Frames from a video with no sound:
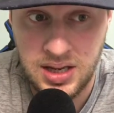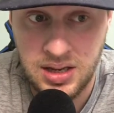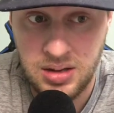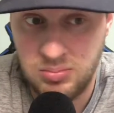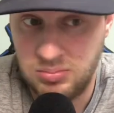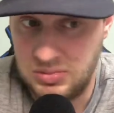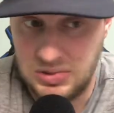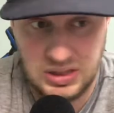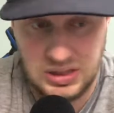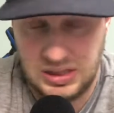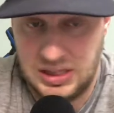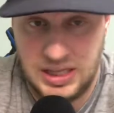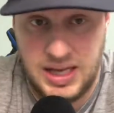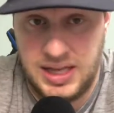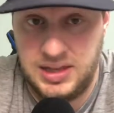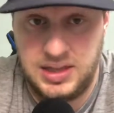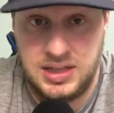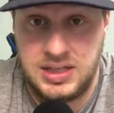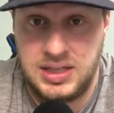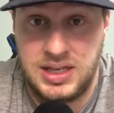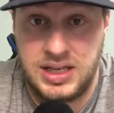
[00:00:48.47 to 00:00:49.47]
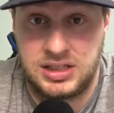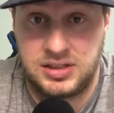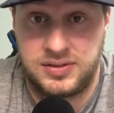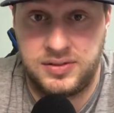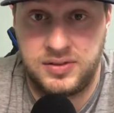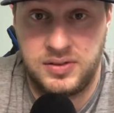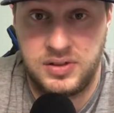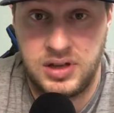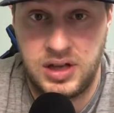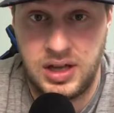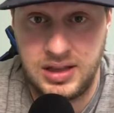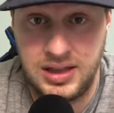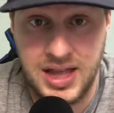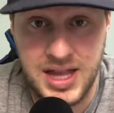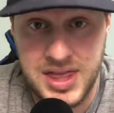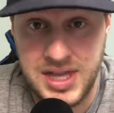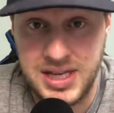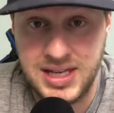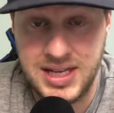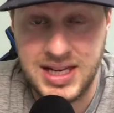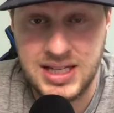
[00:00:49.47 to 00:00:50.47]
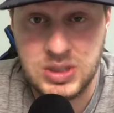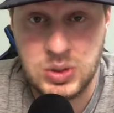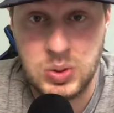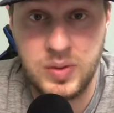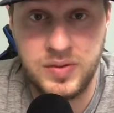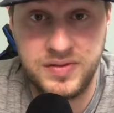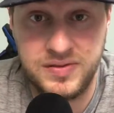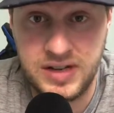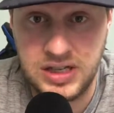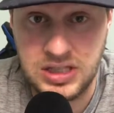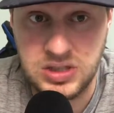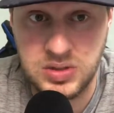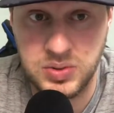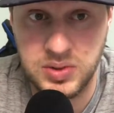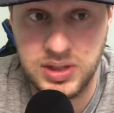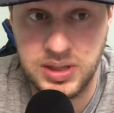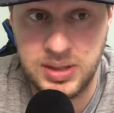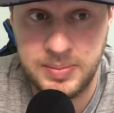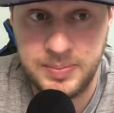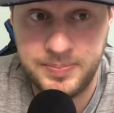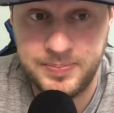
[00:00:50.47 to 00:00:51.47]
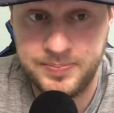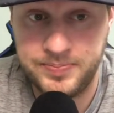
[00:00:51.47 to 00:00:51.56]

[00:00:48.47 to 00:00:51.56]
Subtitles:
led the Knicks to a victory,